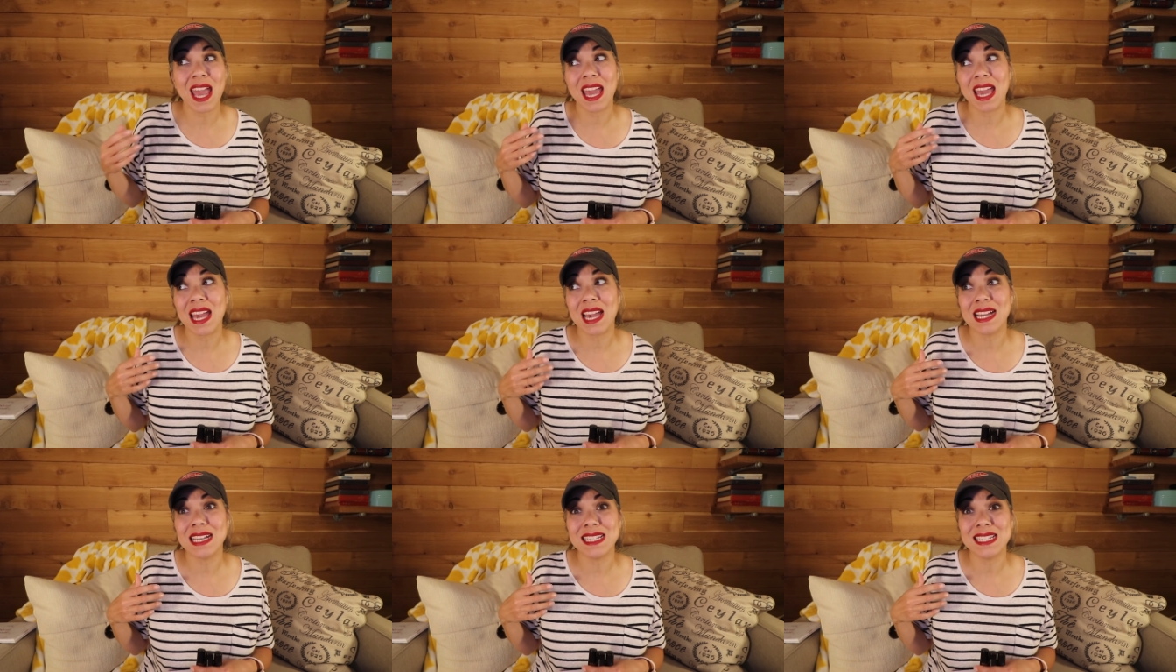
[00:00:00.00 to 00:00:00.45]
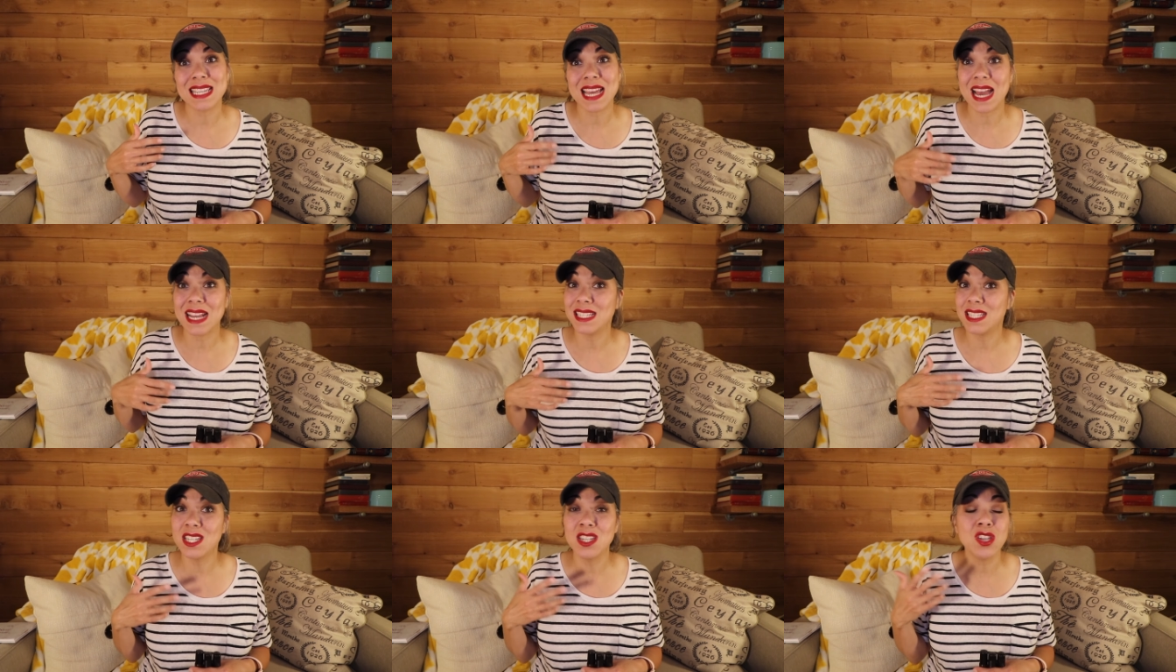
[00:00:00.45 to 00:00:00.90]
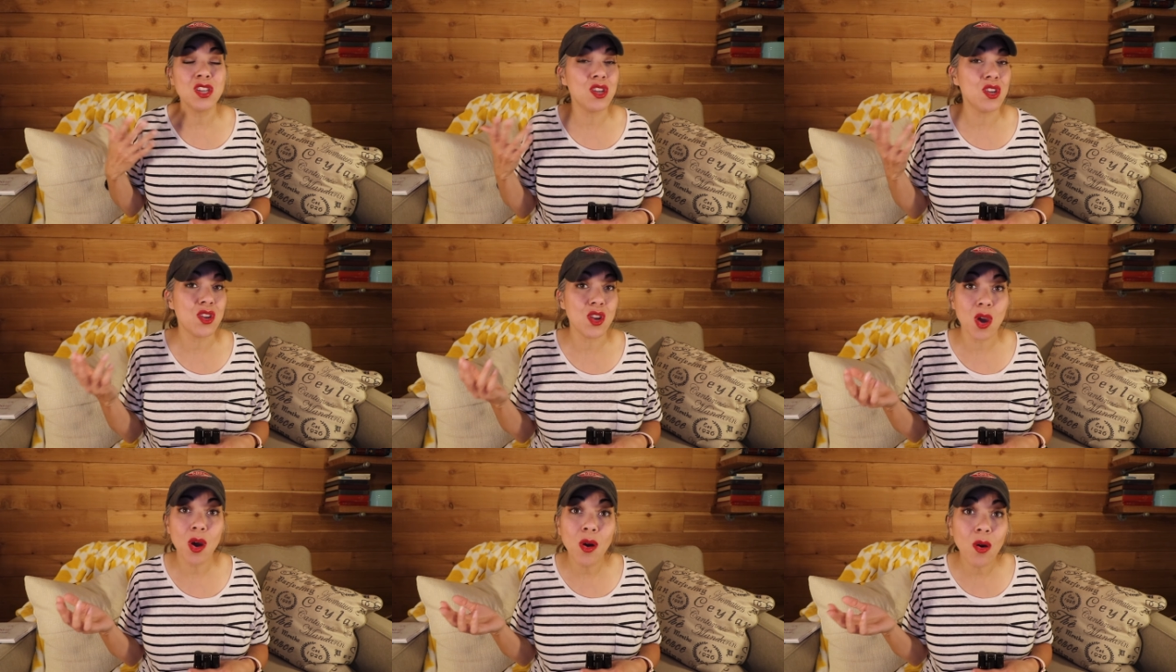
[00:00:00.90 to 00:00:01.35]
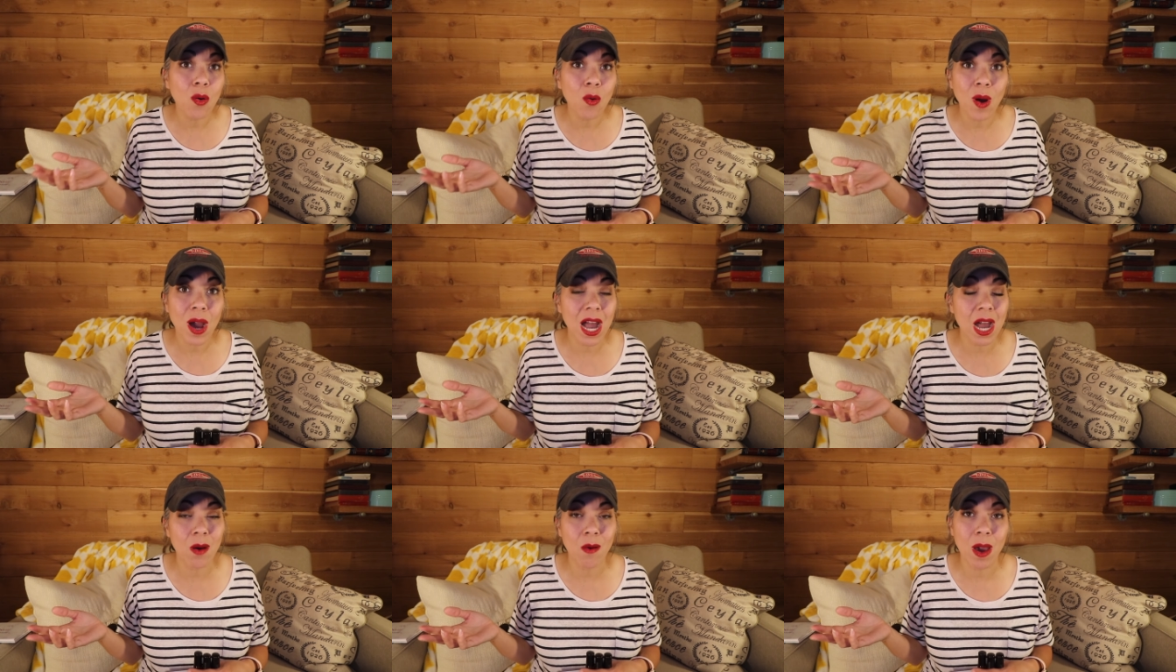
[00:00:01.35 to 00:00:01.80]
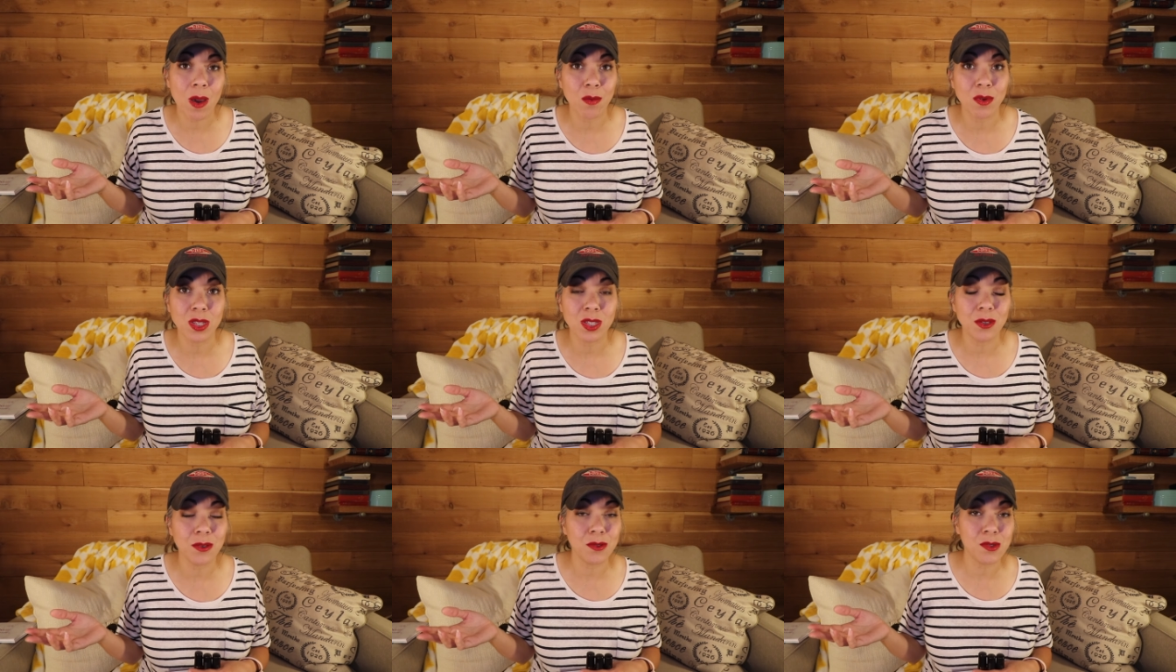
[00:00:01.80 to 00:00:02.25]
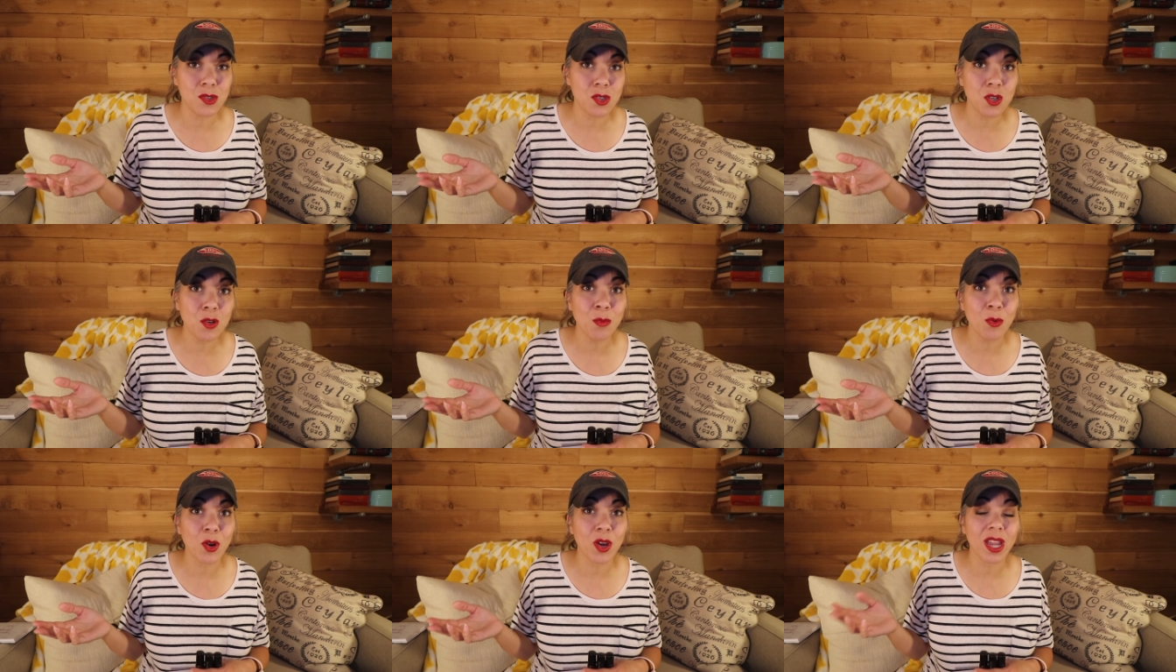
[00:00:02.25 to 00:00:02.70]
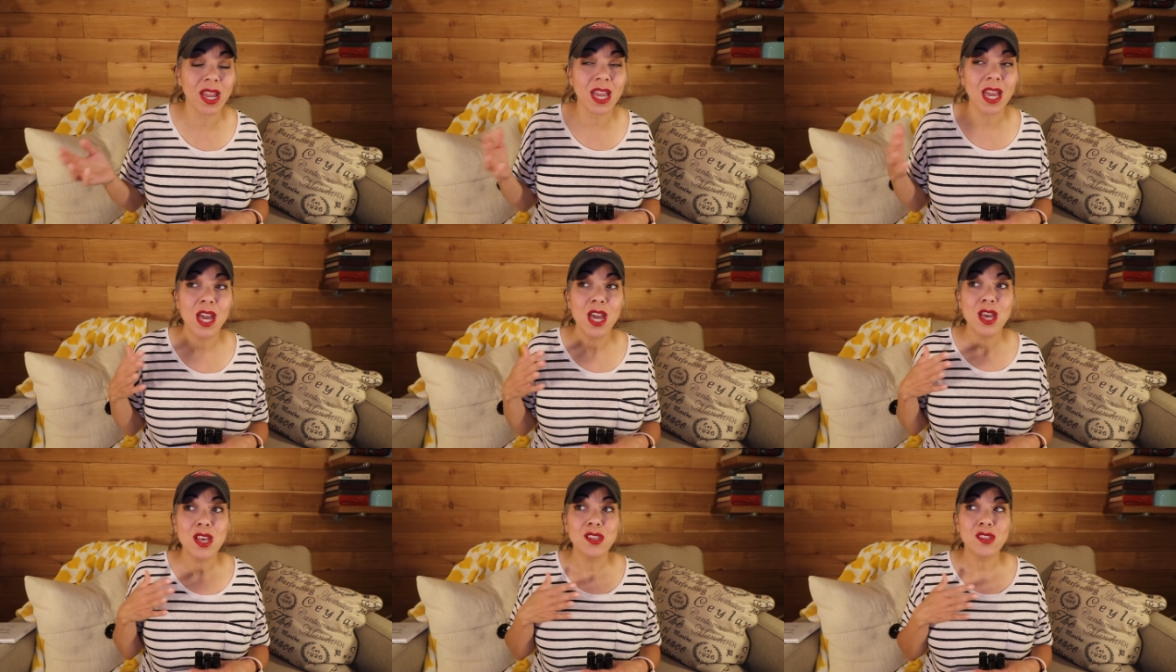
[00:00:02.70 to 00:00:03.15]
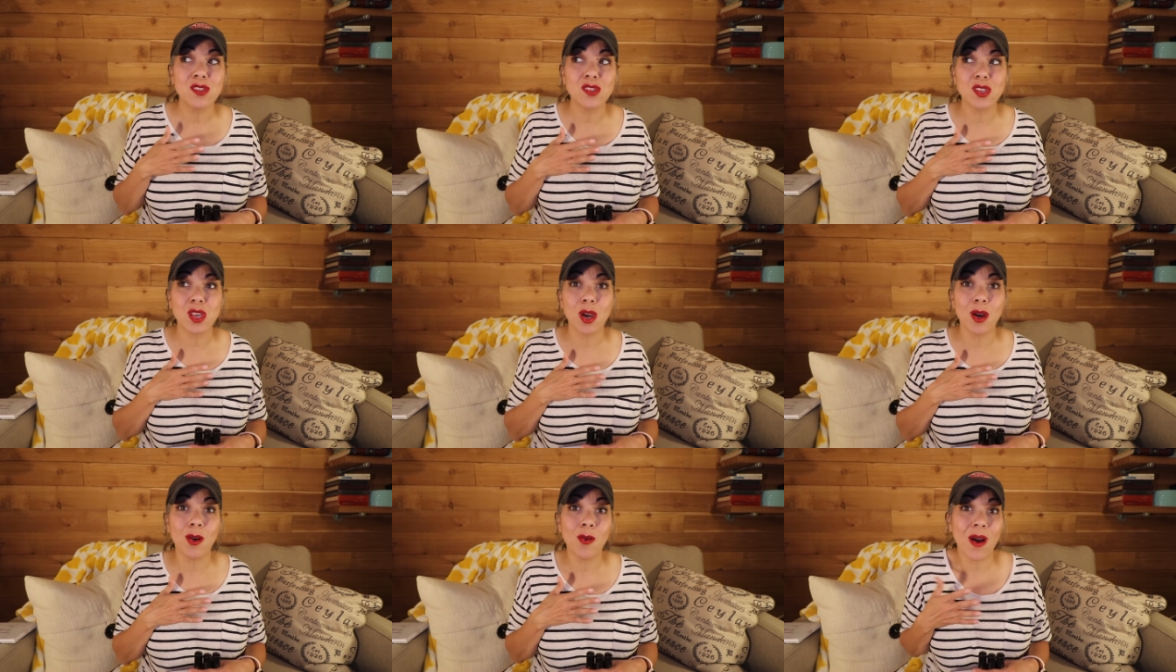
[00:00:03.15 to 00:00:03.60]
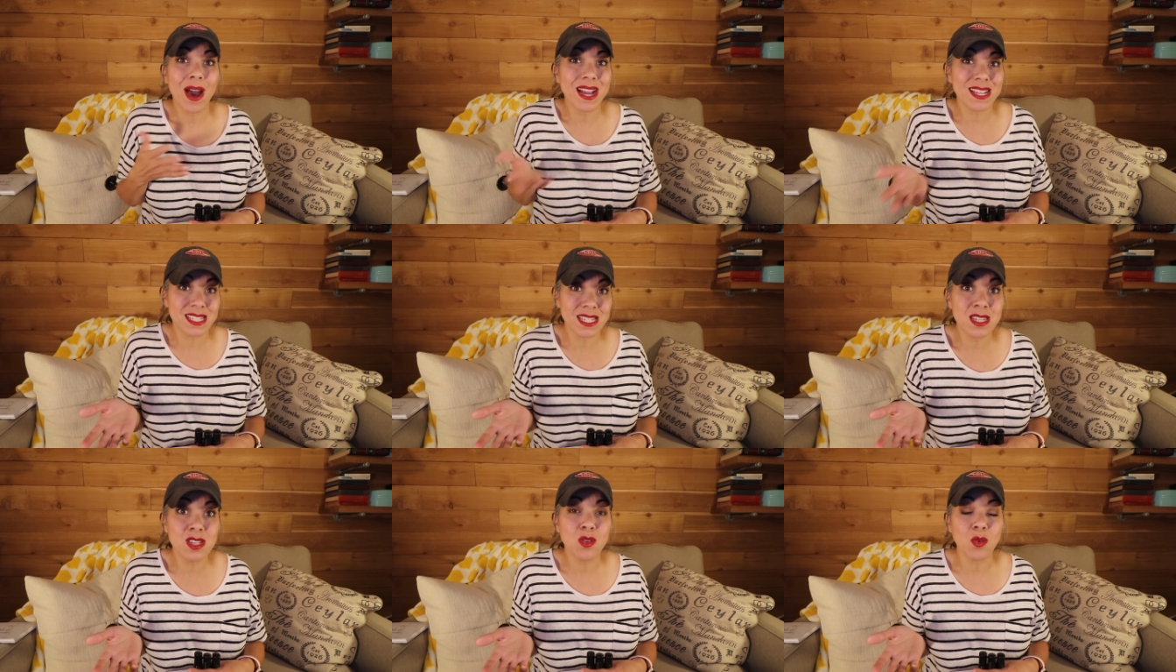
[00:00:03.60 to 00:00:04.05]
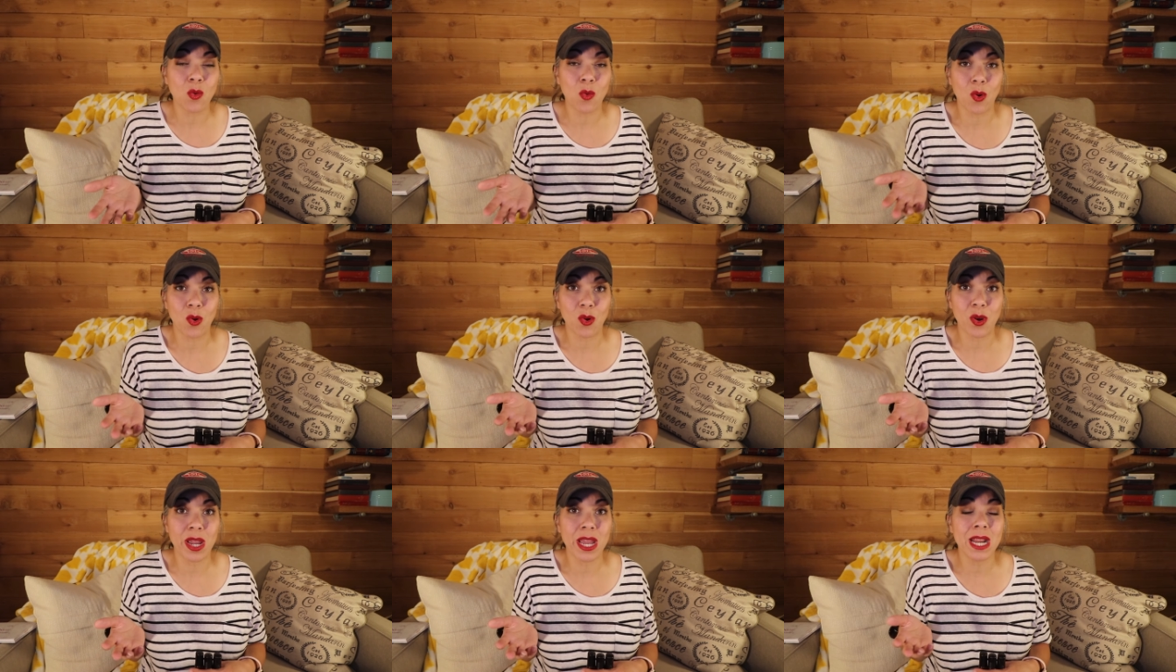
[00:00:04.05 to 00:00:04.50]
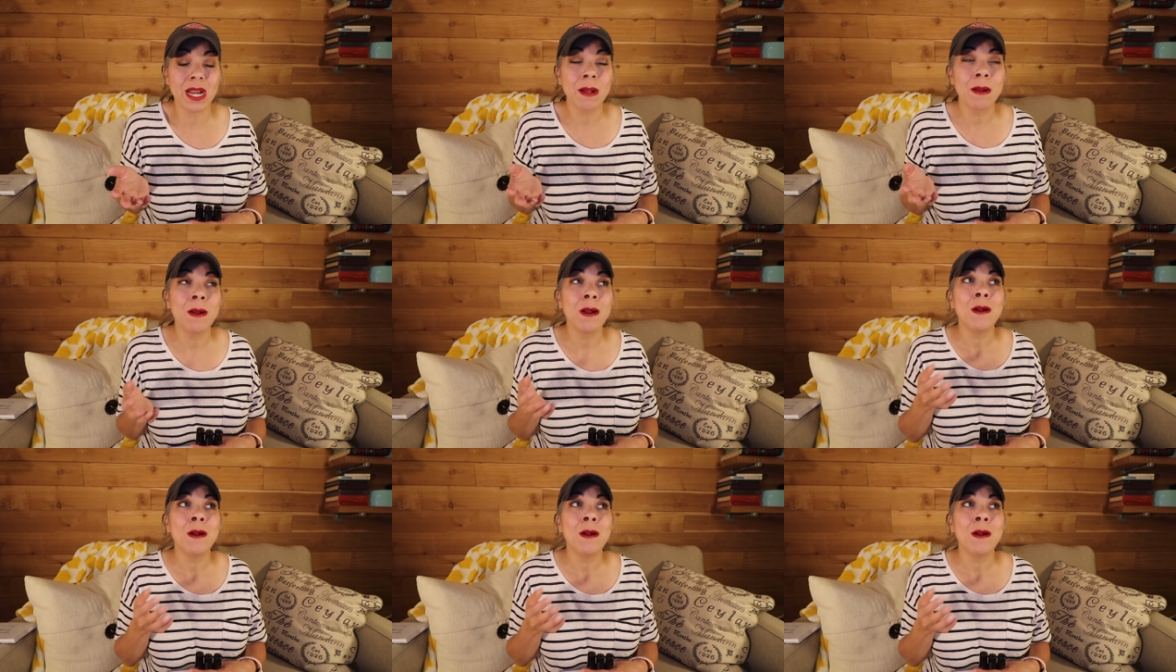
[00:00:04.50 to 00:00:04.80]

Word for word: and I didn't know how I would use turmeric, so I didn't order it.